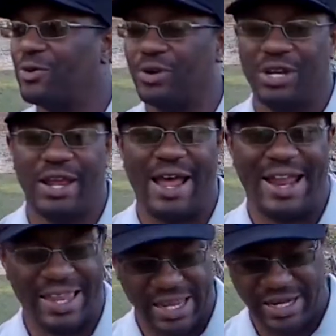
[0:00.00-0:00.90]
day I
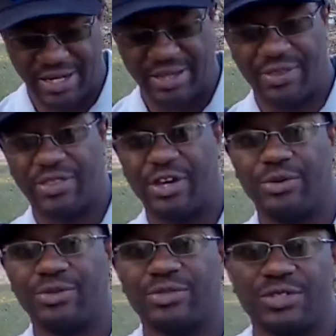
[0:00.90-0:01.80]
can get
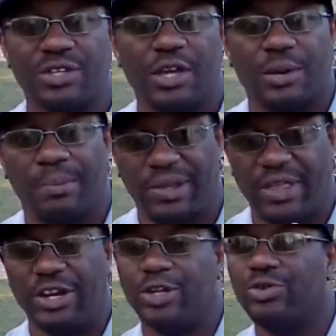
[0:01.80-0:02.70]
those, but
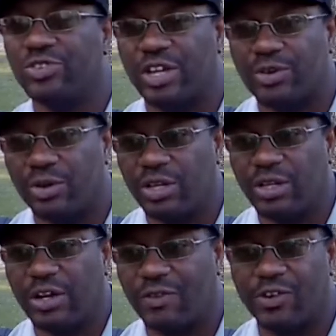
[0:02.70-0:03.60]
they do sell
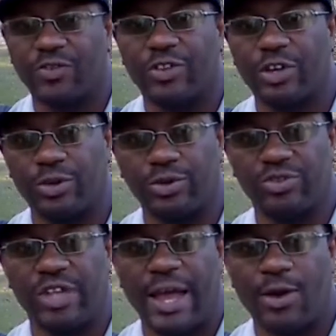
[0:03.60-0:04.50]
covers for those,
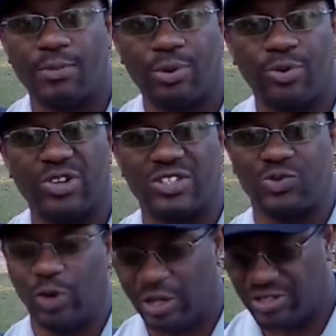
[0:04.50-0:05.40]
the outboards, as
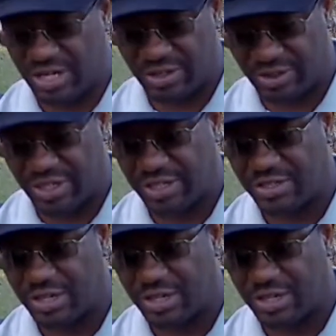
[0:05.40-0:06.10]
well as other things.